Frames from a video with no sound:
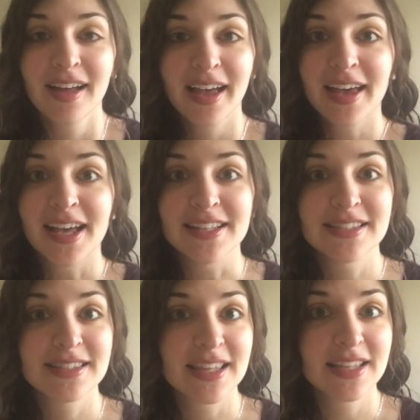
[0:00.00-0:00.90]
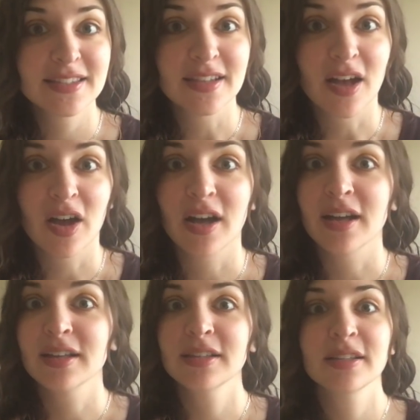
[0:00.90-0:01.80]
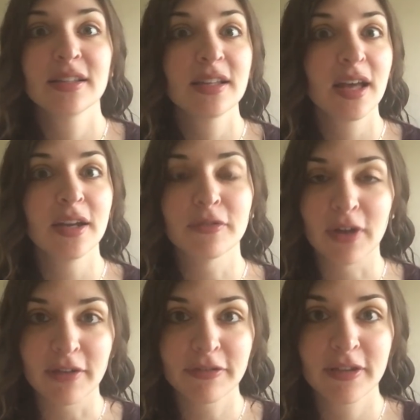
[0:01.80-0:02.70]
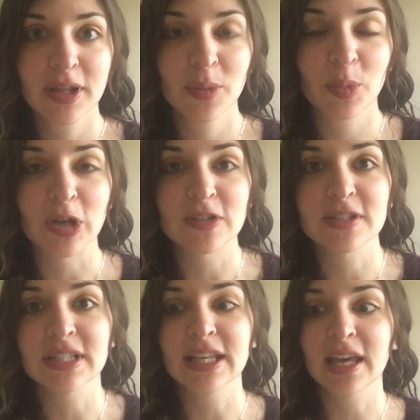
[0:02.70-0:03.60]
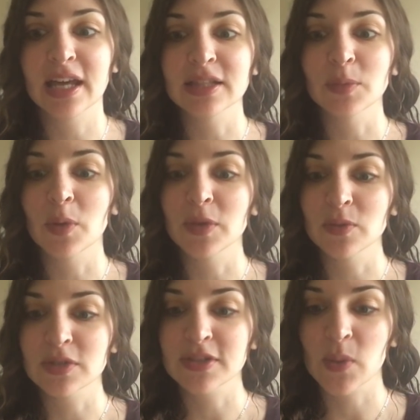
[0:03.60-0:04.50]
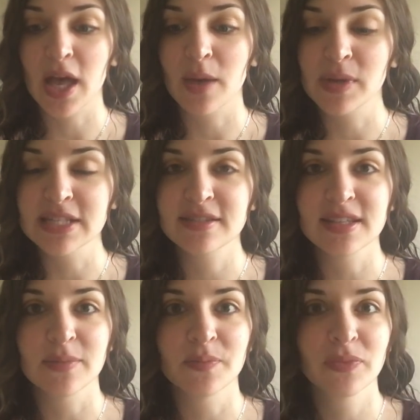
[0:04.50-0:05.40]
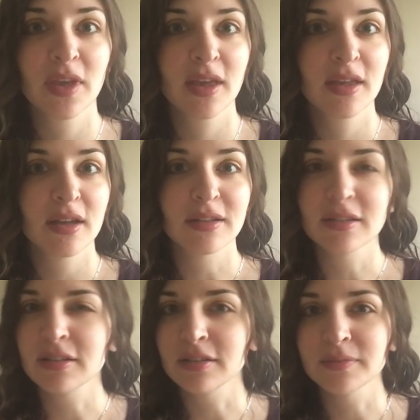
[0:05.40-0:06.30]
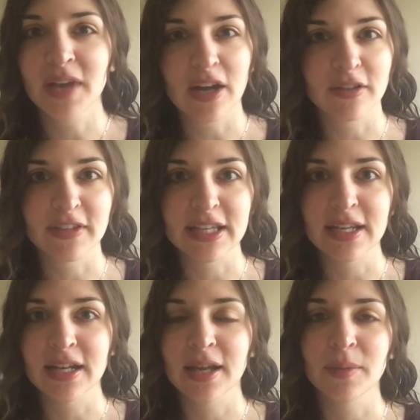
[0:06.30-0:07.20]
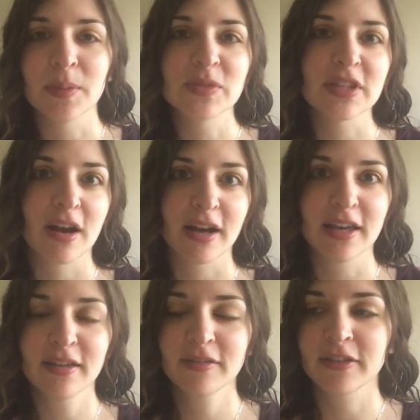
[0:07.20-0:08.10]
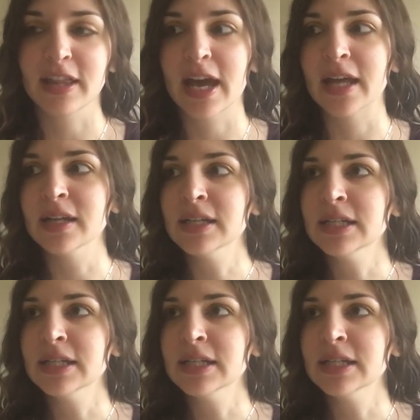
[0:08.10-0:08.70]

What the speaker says: Hi guys, things are kind of rough personally at the moment, which is why I might seem a little out of it, and I'm sorry for that.